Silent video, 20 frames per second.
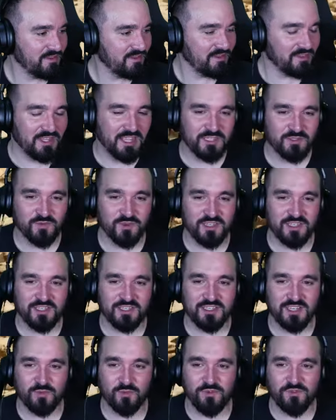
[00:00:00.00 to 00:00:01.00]
That's what he
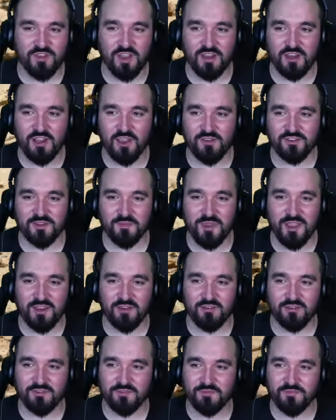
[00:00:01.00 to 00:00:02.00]
said. We've got loads of
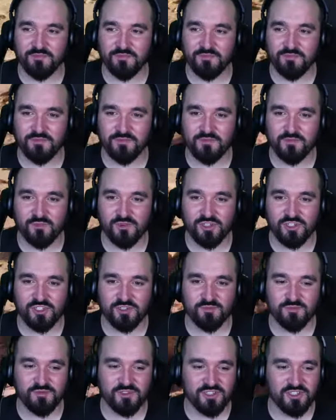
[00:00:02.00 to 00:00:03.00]
metal. We
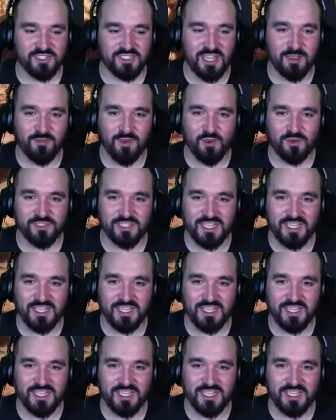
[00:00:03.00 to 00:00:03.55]
just demoed a